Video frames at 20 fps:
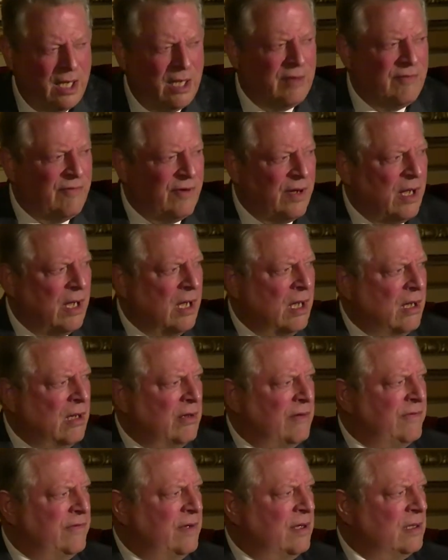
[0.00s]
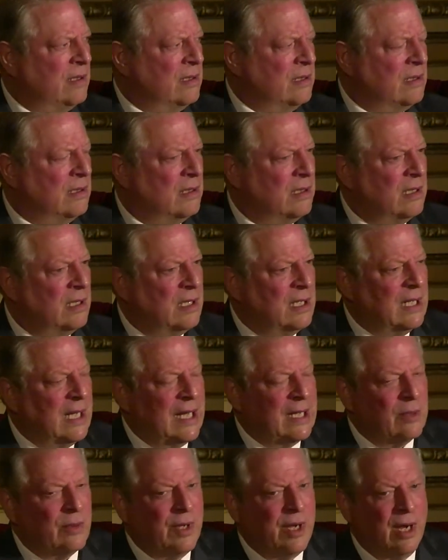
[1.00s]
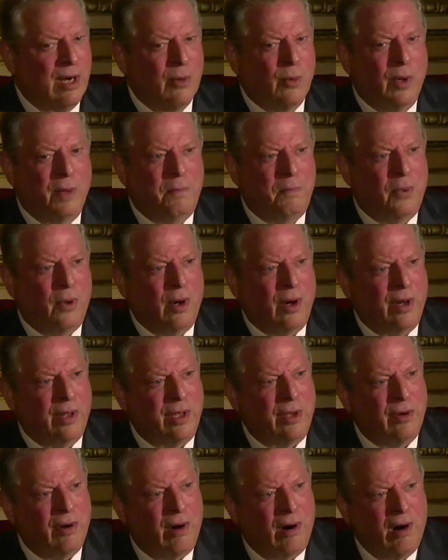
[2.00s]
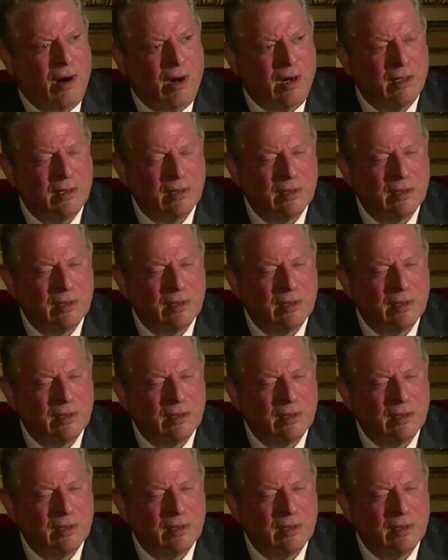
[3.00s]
involved. I don't care what party you are.